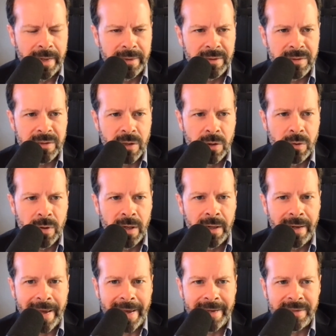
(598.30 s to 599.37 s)
And so
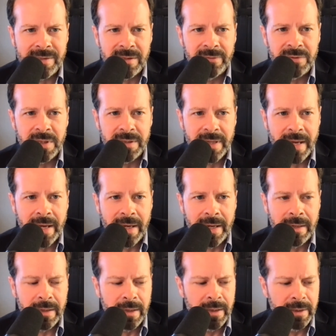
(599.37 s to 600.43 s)
as of
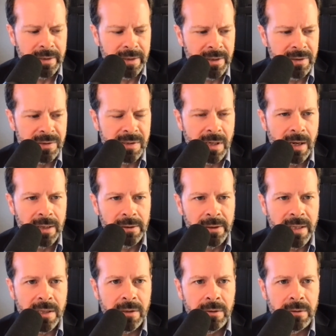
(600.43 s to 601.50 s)
today, it is not
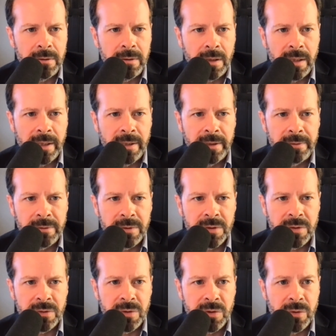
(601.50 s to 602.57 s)
legal to